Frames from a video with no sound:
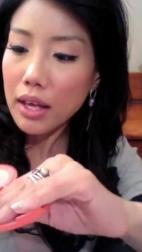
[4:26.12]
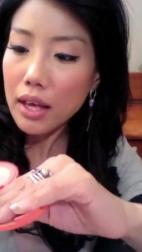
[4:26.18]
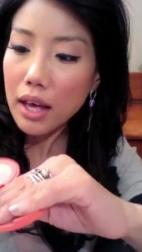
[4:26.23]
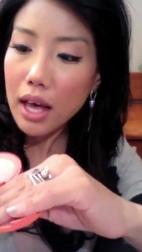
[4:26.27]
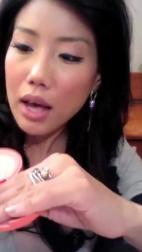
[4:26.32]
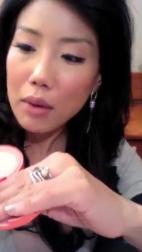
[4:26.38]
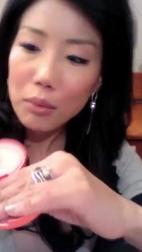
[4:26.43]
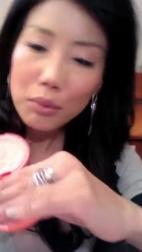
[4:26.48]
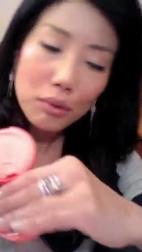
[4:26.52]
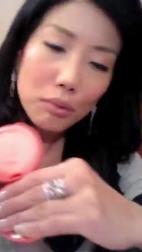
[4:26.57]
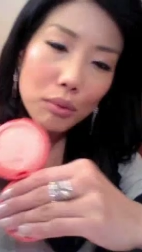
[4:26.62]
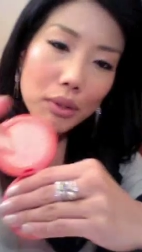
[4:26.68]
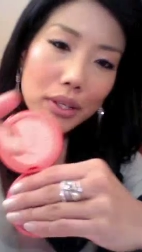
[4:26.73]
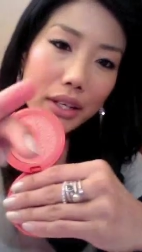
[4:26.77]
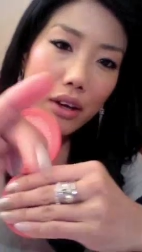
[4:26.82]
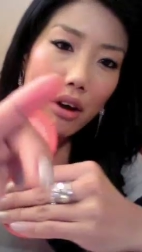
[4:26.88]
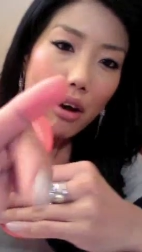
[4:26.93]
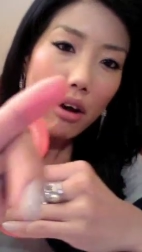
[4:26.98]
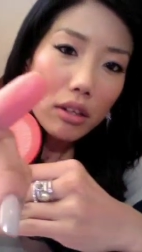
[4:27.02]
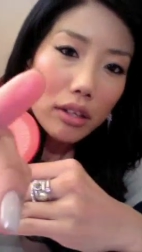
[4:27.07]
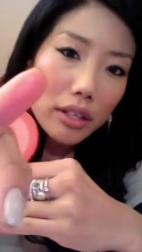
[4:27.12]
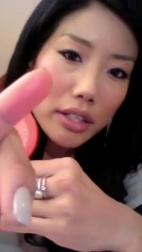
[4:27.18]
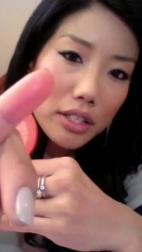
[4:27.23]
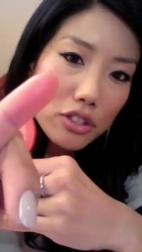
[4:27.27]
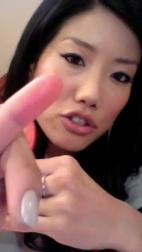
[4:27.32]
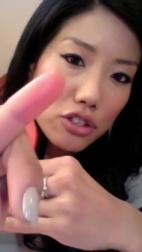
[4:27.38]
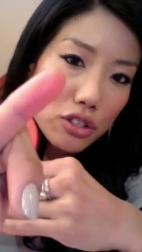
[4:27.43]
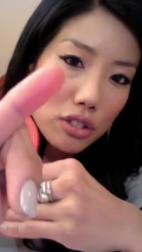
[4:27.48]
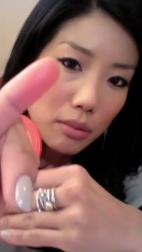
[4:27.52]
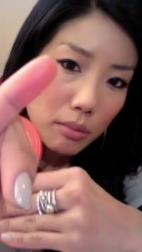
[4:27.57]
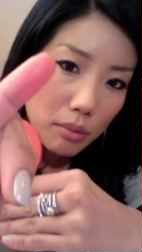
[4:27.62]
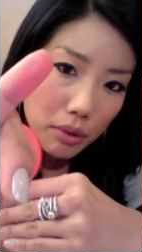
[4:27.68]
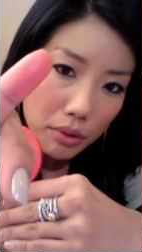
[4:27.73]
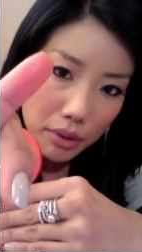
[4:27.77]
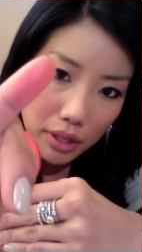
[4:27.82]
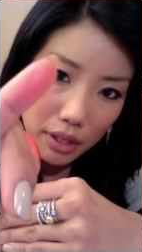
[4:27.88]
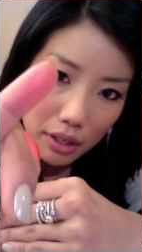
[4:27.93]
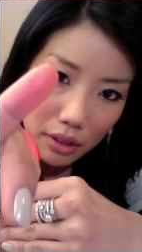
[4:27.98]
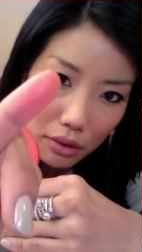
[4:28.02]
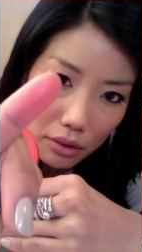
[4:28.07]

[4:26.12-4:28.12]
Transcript: I wouldn't really call it shimmery